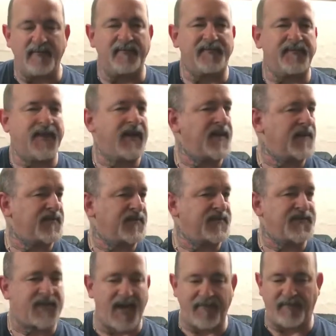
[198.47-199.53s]
He doesn't
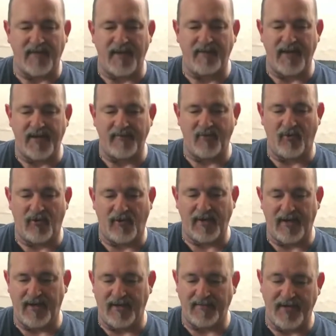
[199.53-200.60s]
skate for them anymore,
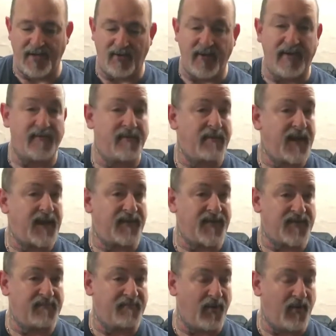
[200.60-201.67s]
and they don't even make
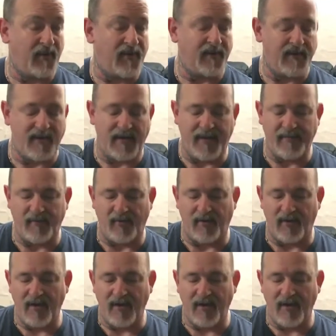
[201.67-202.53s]
this board anymore."